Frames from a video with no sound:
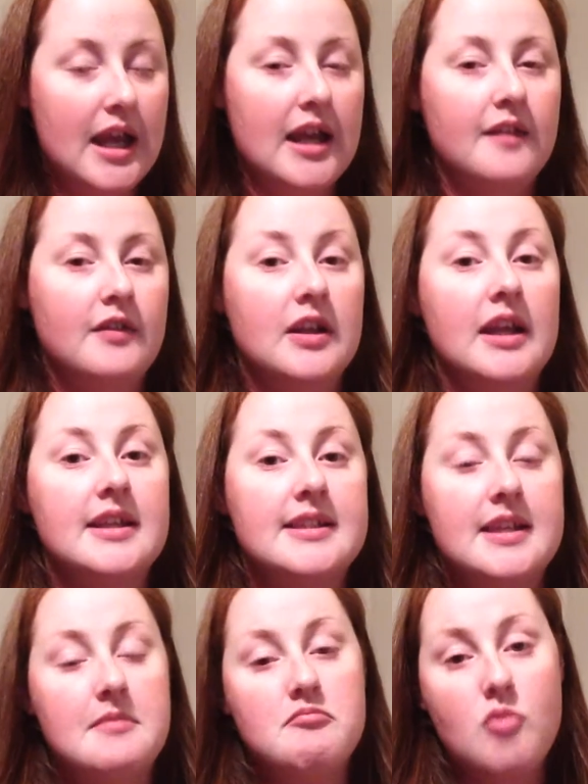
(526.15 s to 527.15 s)
And if you'd like to
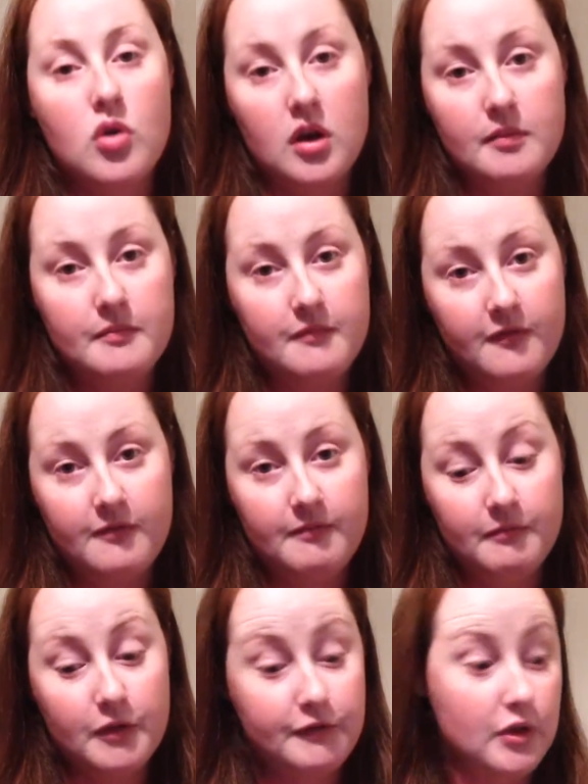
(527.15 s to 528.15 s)
see more
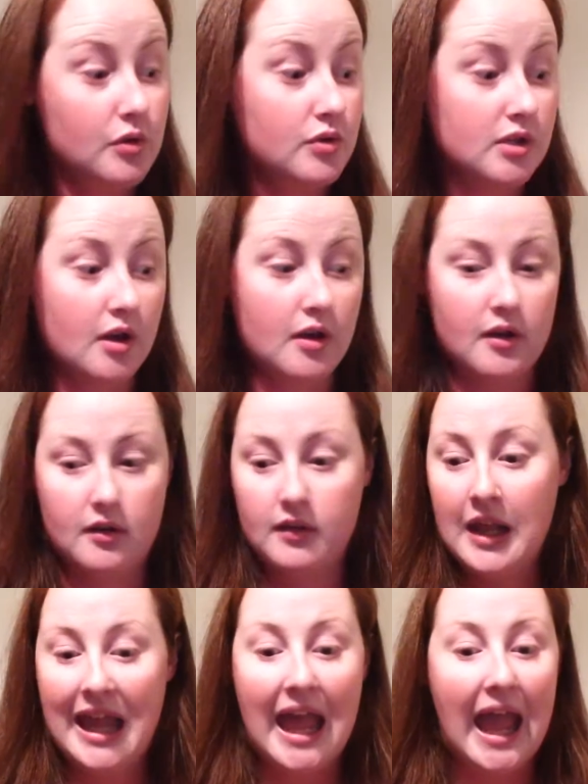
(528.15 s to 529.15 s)
reviews on
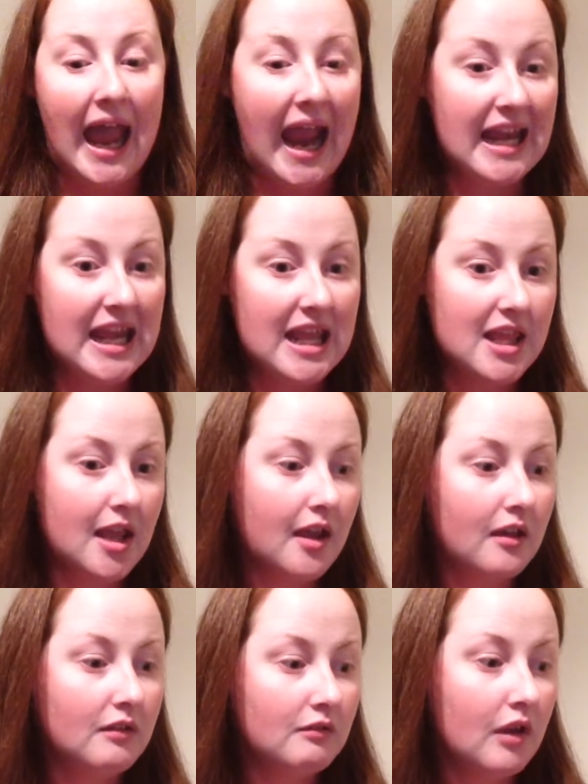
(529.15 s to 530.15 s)

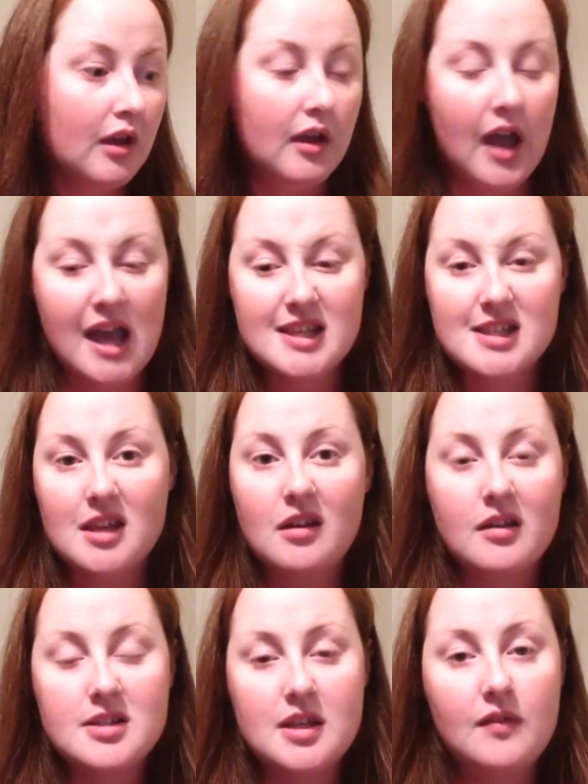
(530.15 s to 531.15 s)
anything as seen
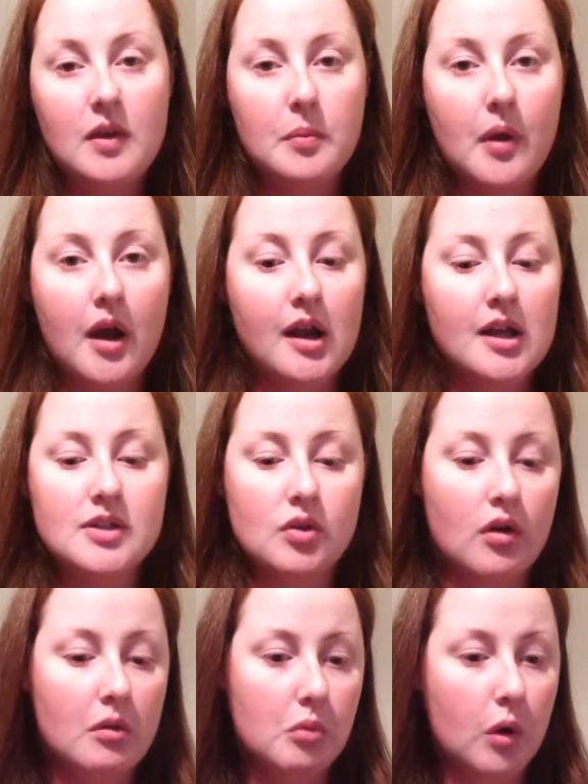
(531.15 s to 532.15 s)
on TV products,
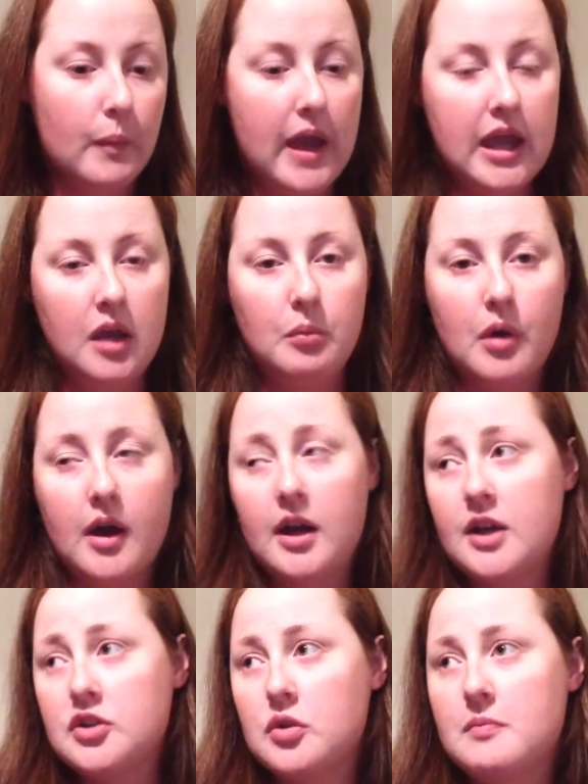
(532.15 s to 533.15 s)
or more baking
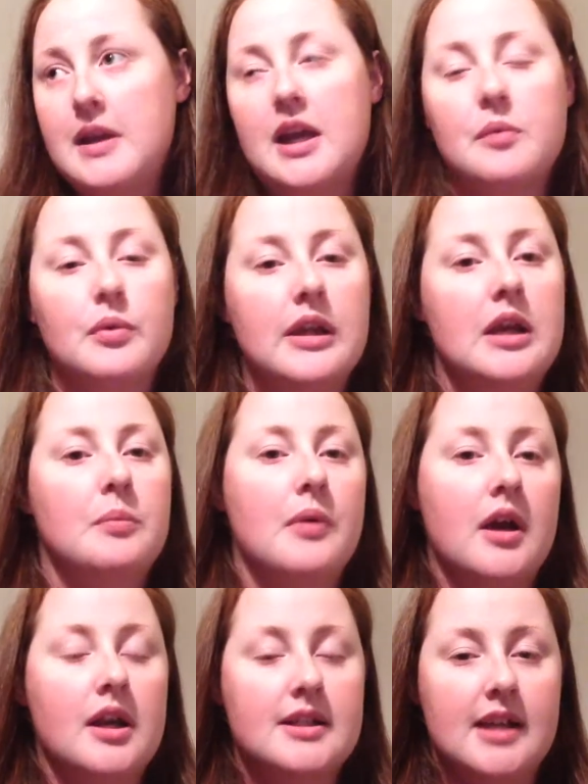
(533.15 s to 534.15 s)
products or makeup related
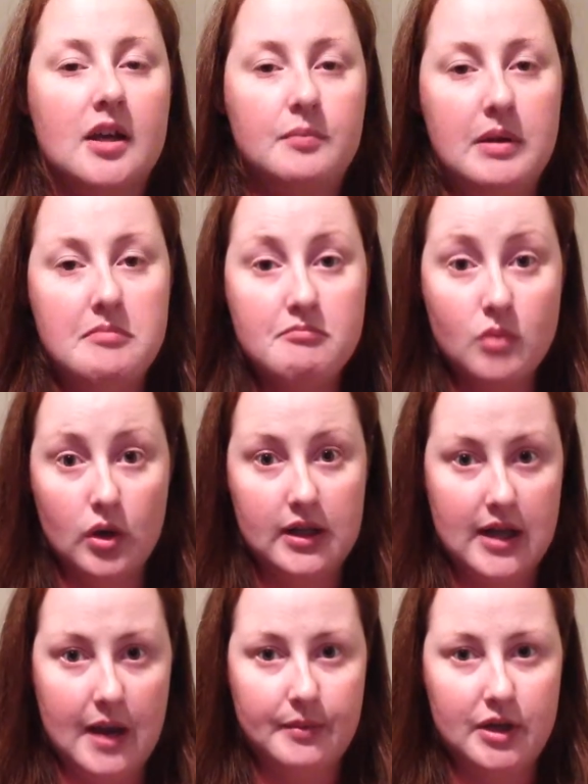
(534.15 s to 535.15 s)
products, I'd be more
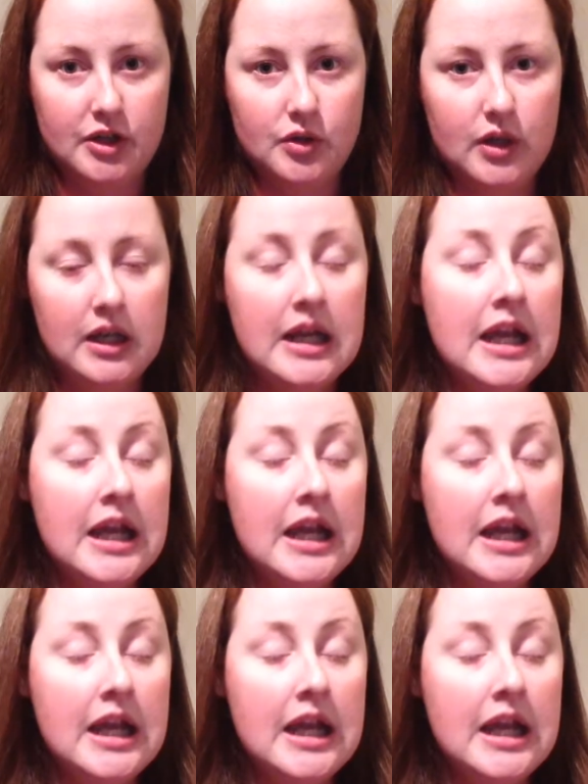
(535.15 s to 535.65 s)
than happy to do it.